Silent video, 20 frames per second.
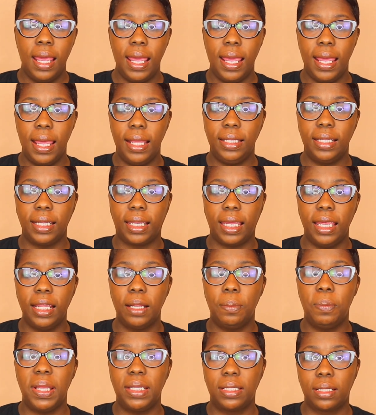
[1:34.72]
And
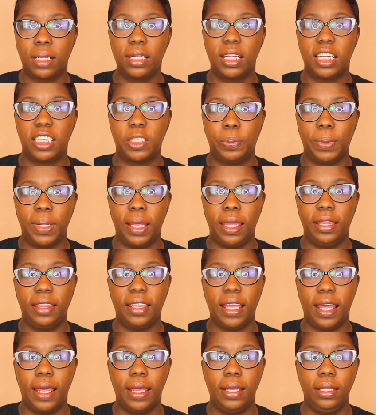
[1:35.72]
Nikita basically explained
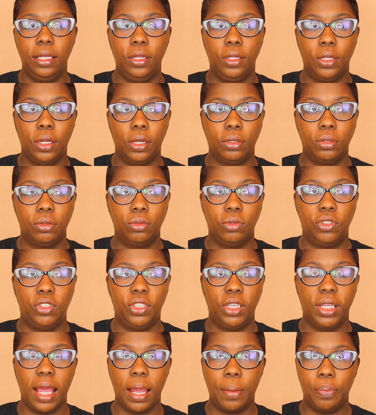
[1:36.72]
that, you know,
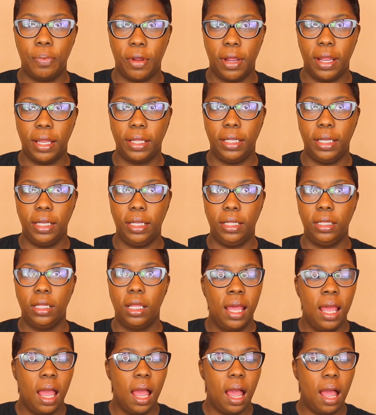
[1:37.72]
she got pregnant.
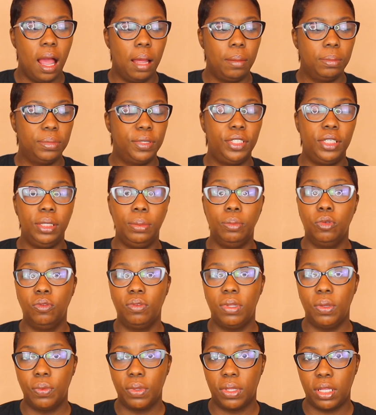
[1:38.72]
She
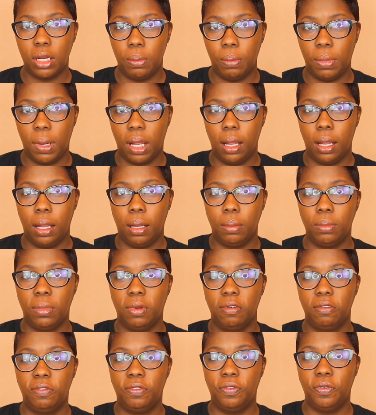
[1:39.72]
moved in with her
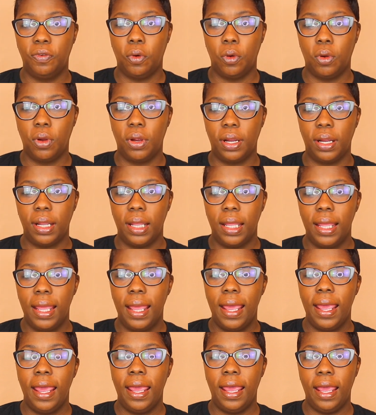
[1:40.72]
mom for
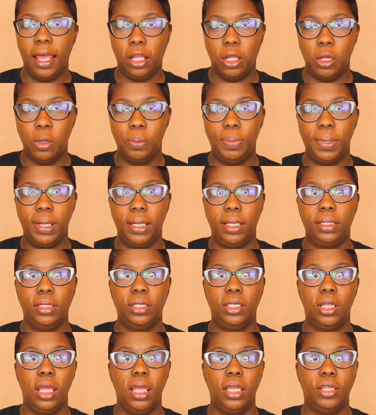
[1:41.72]
help
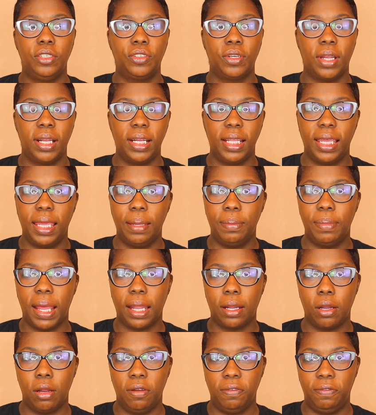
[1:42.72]
and trying to get
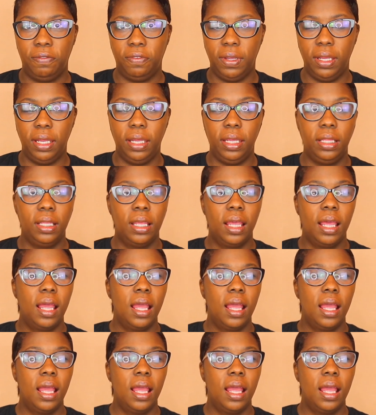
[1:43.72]
back on her feet.